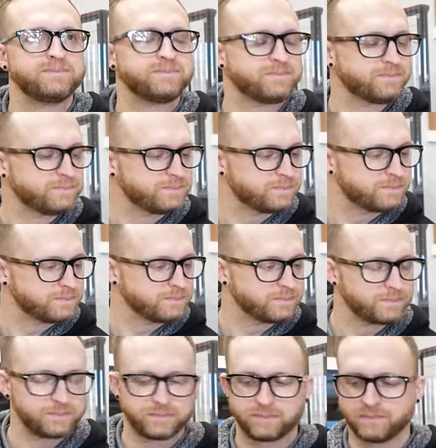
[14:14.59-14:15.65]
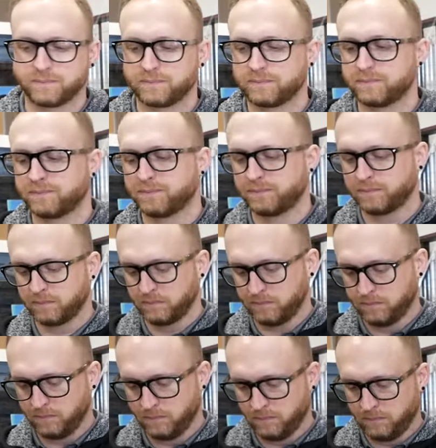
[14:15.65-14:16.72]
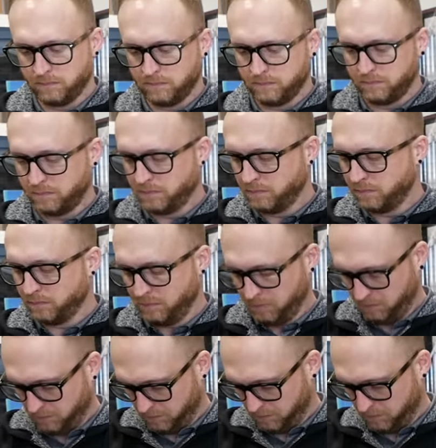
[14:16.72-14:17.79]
No words are spoken by the person on screen.